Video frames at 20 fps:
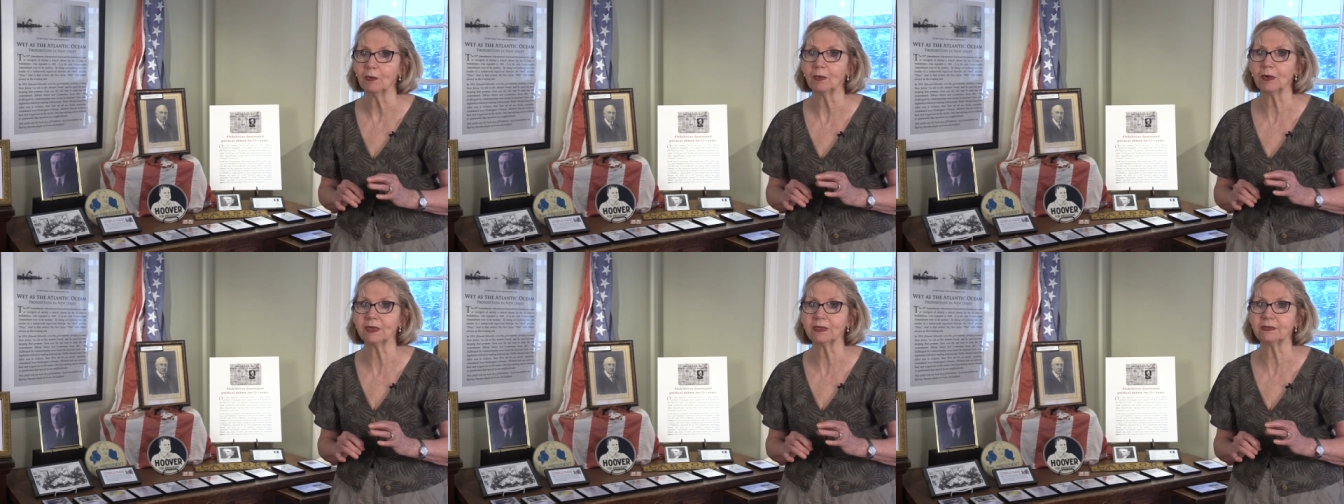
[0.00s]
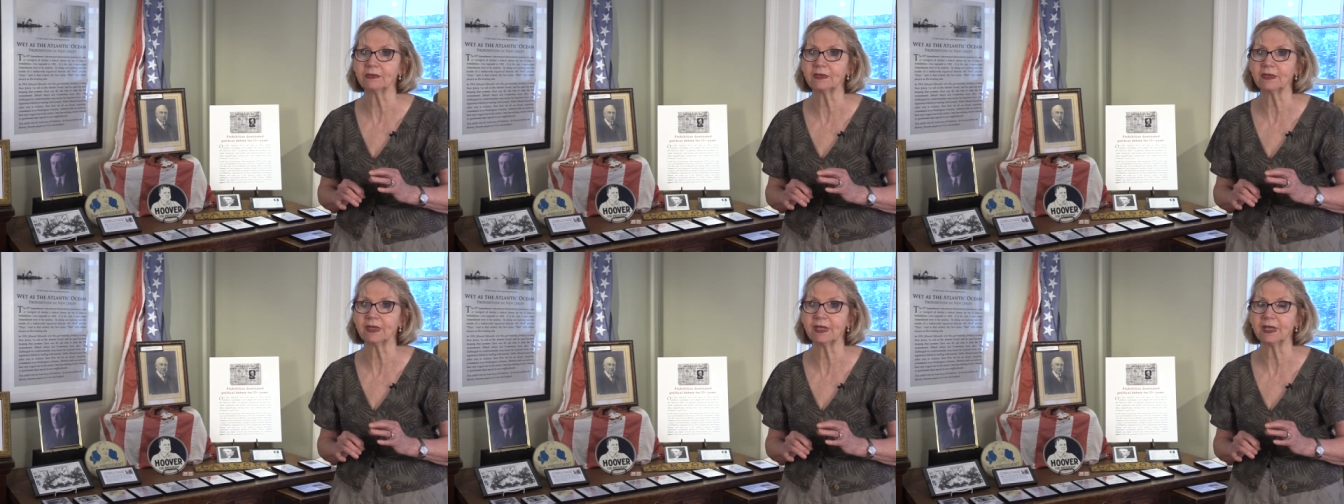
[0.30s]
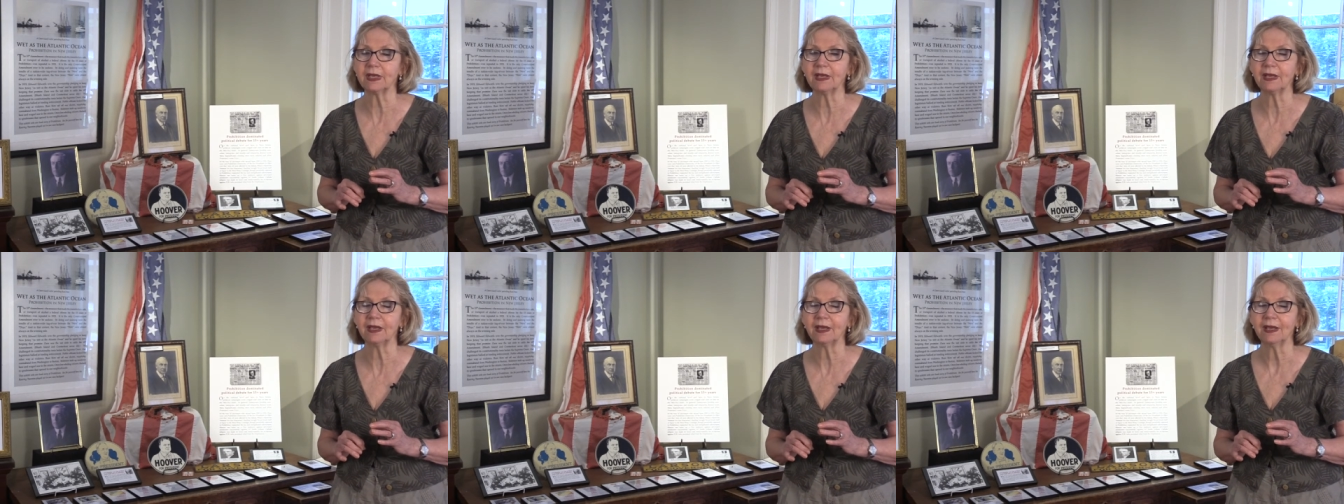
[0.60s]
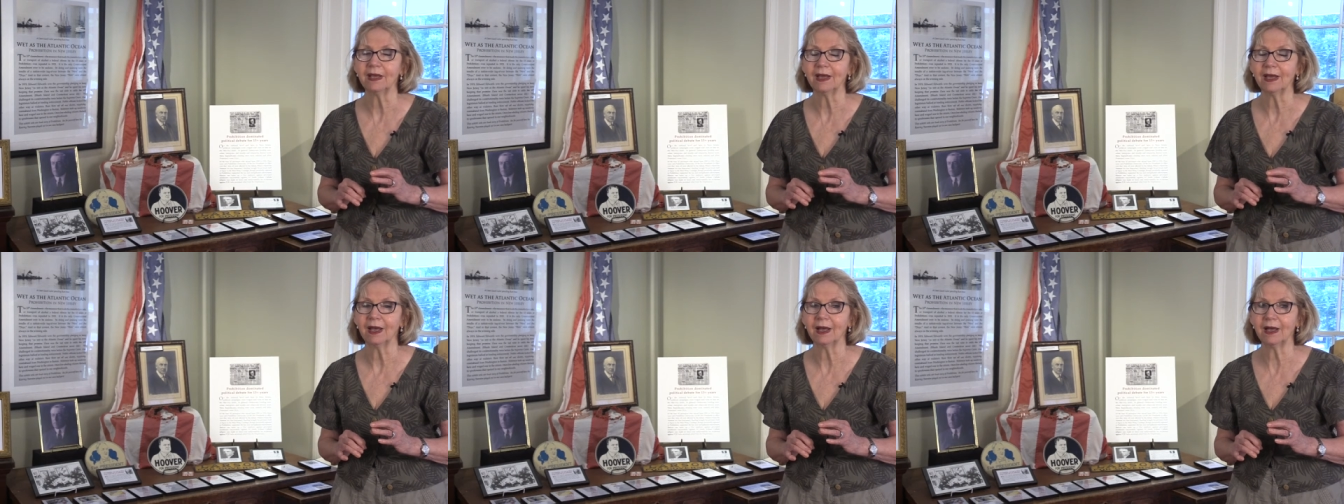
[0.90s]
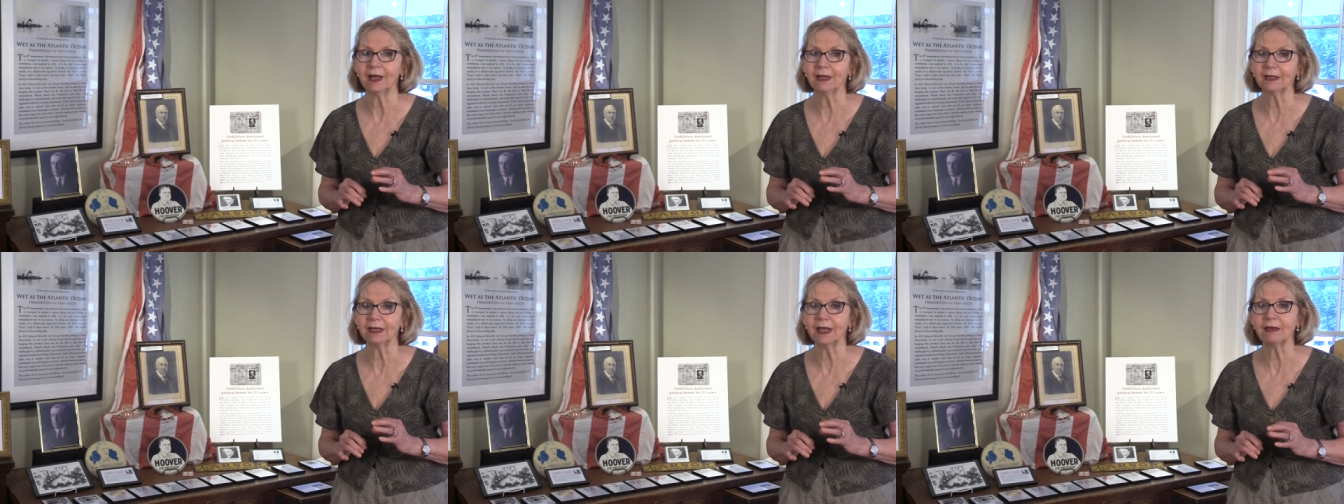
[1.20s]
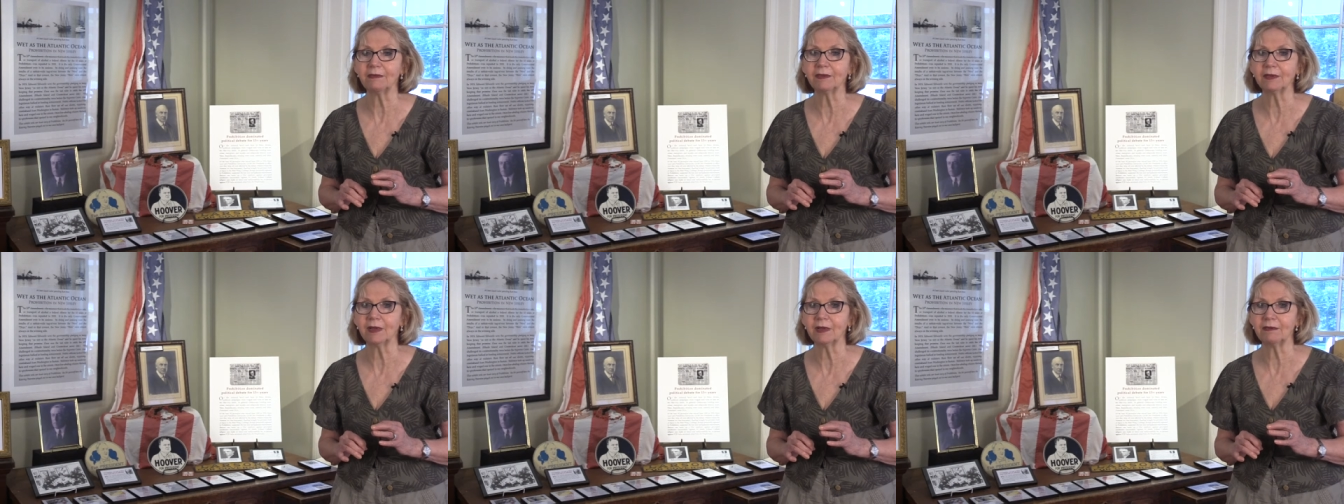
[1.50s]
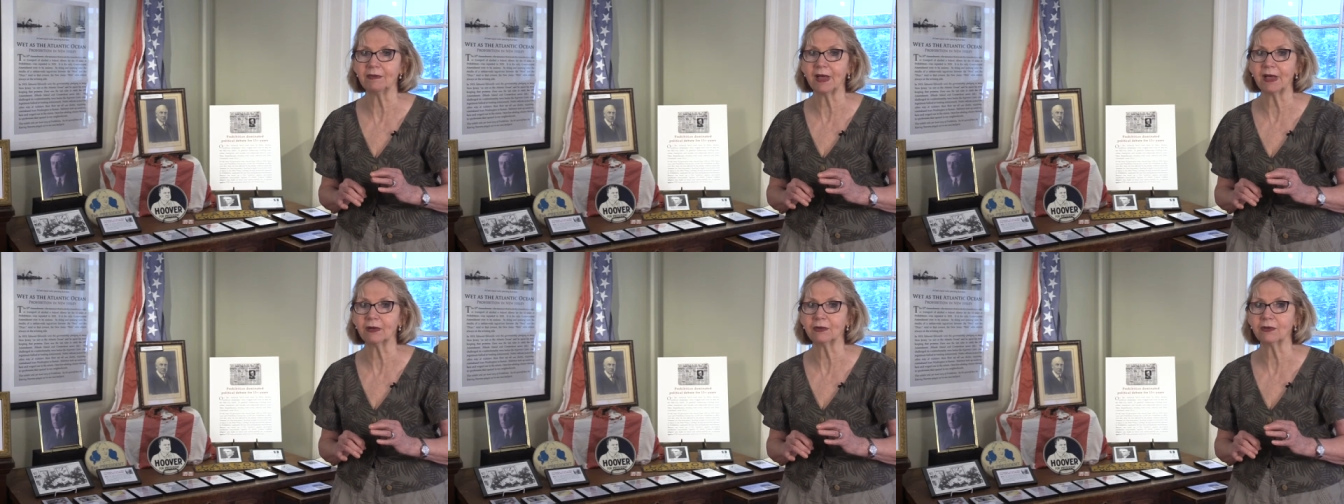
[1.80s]
was the uh, level
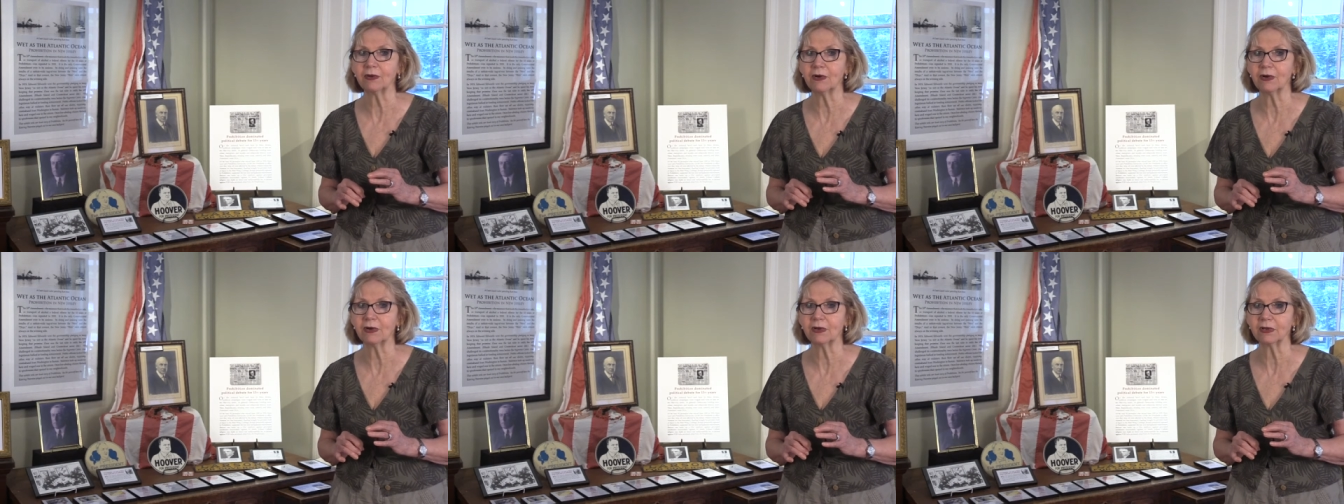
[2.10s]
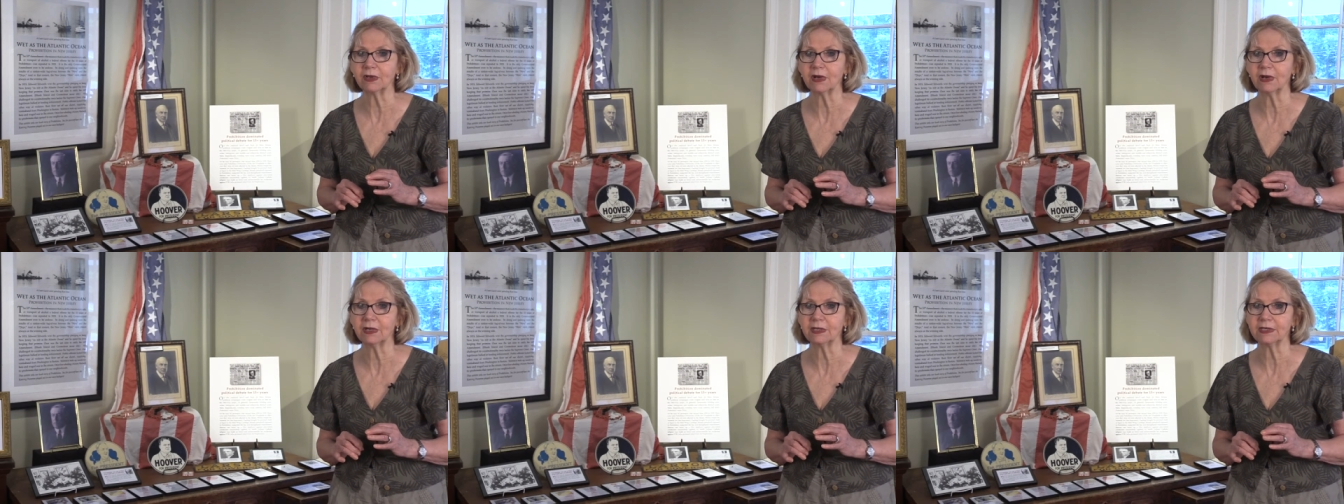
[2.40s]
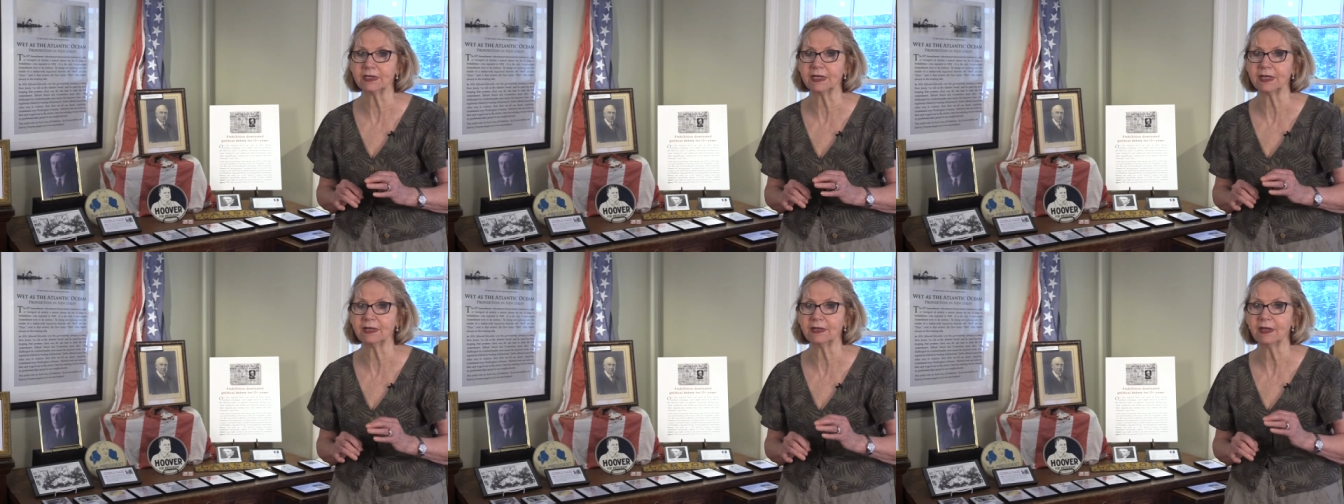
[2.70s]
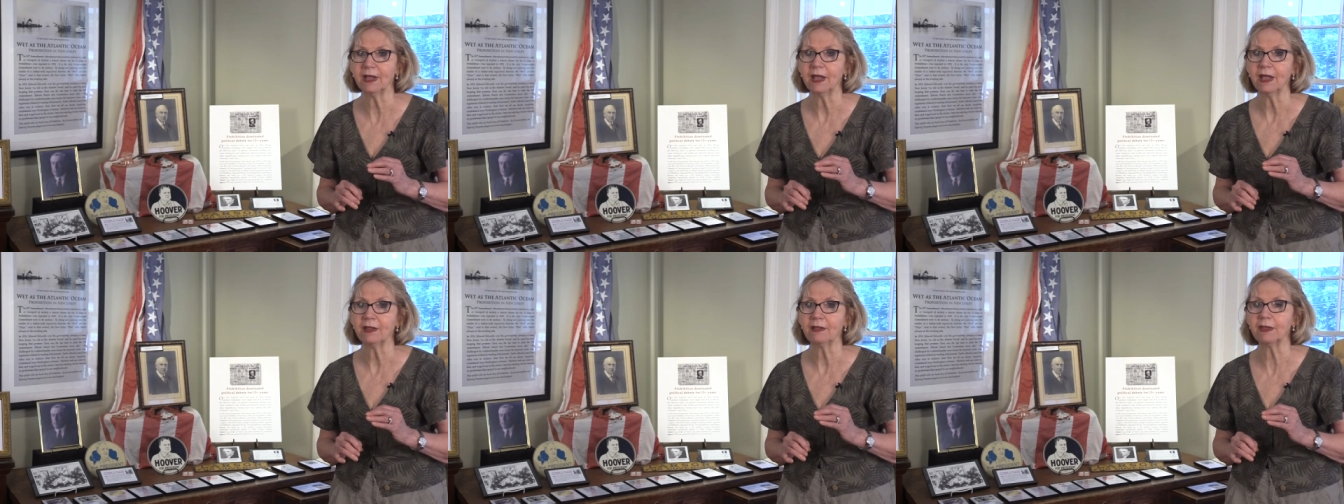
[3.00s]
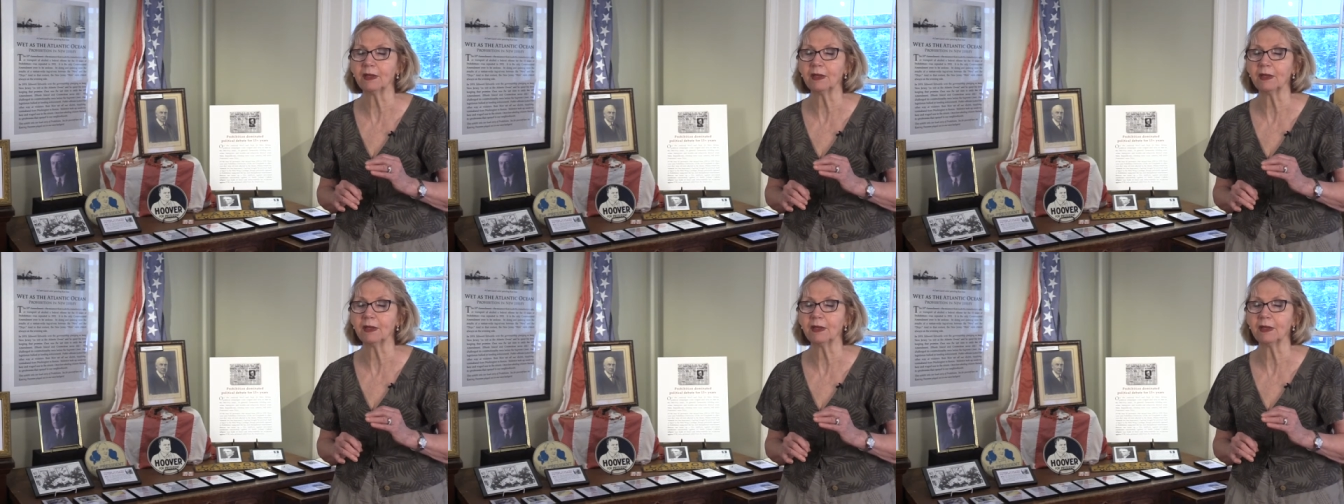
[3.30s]
of alcohol content